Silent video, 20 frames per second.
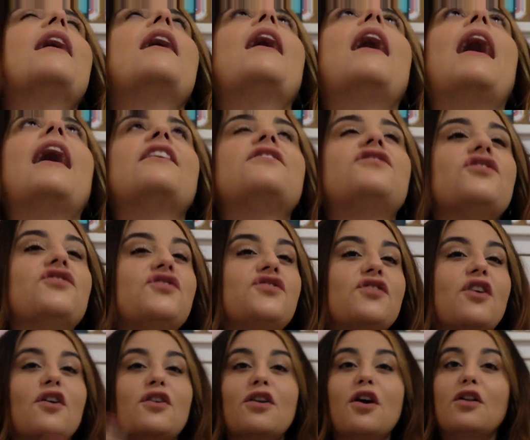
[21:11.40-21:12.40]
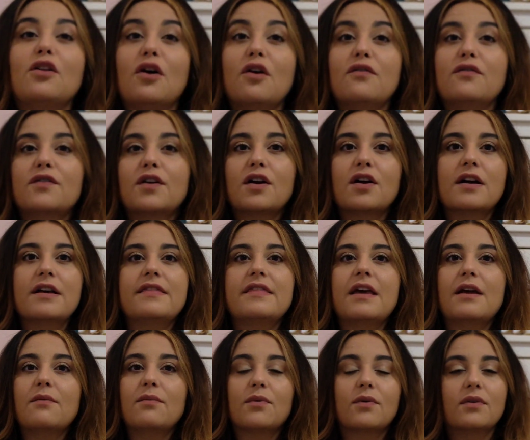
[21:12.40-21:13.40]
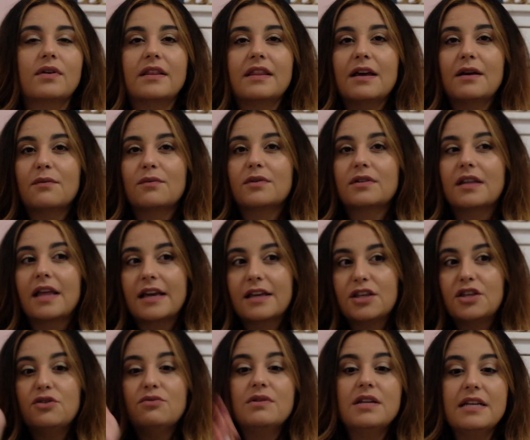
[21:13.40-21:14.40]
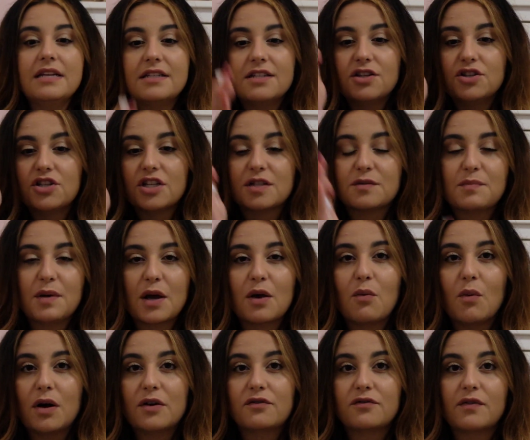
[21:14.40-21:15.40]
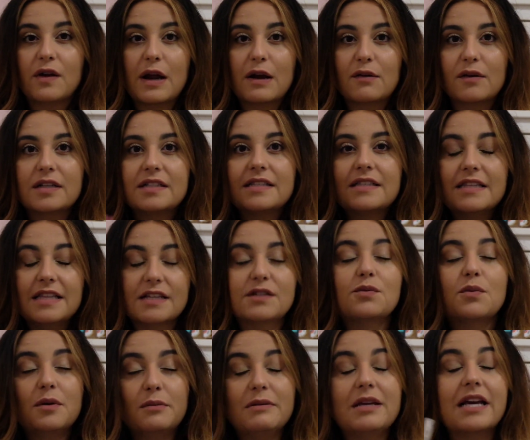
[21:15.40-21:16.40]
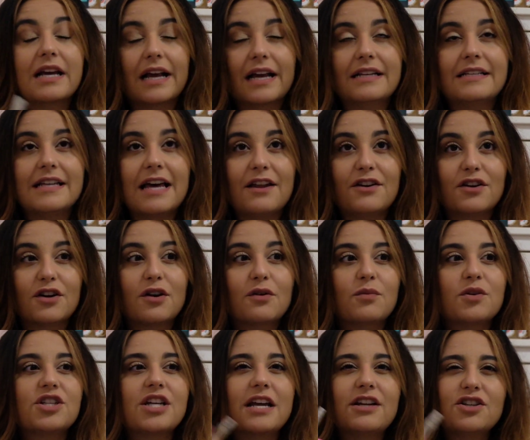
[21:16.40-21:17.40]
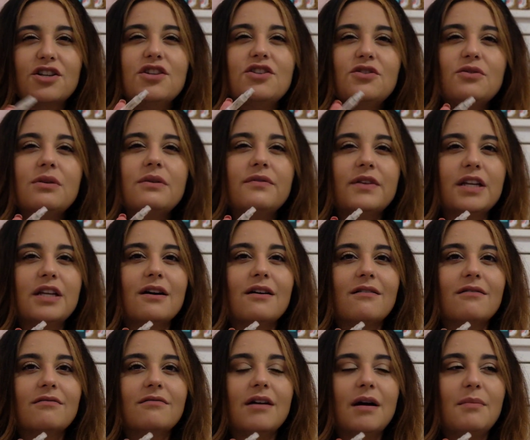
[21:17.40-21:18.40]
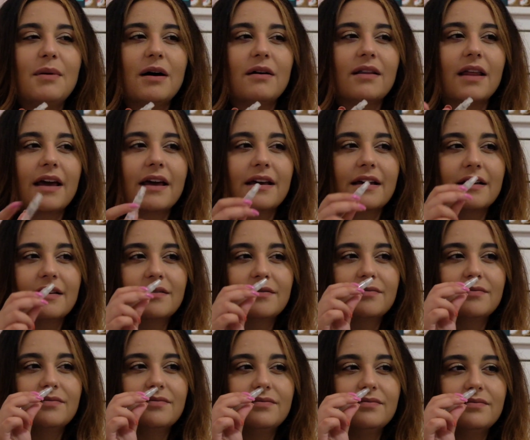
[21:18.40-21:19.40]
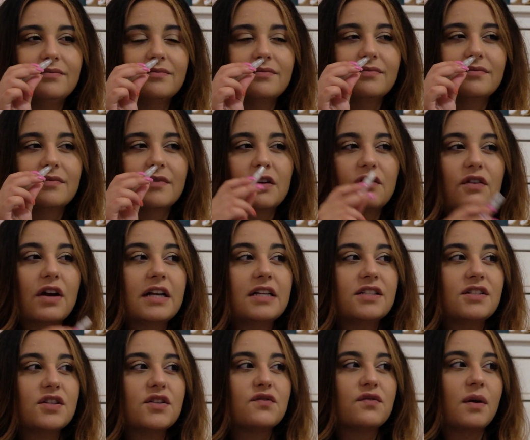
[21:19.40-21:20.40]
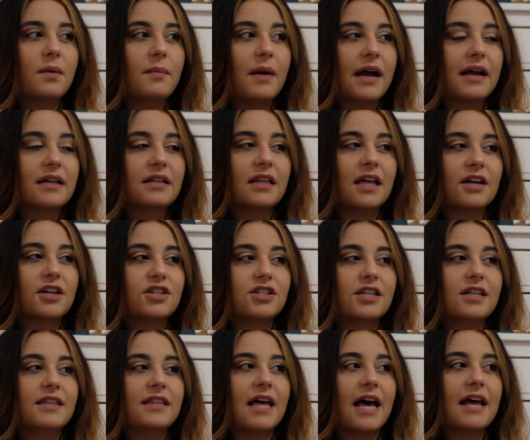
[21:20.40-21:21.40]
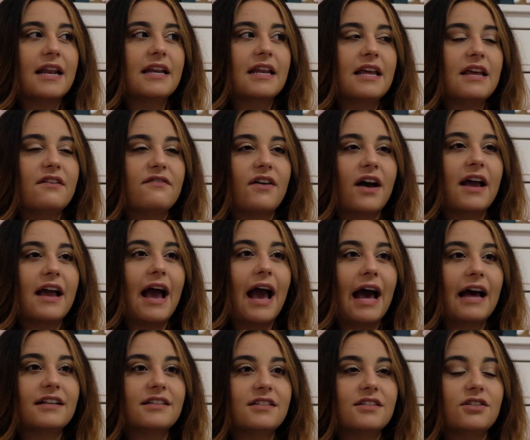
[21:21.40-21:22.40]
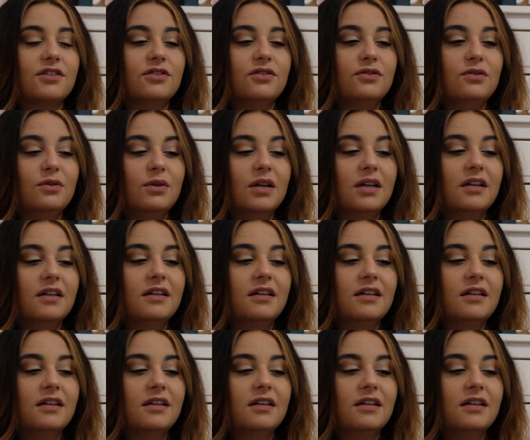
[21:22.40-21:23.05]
had to start all over and they were like, you need to just pick one fragrance, this would be a contender, which I should do a video about, like, fragrances from my collection that if I had to,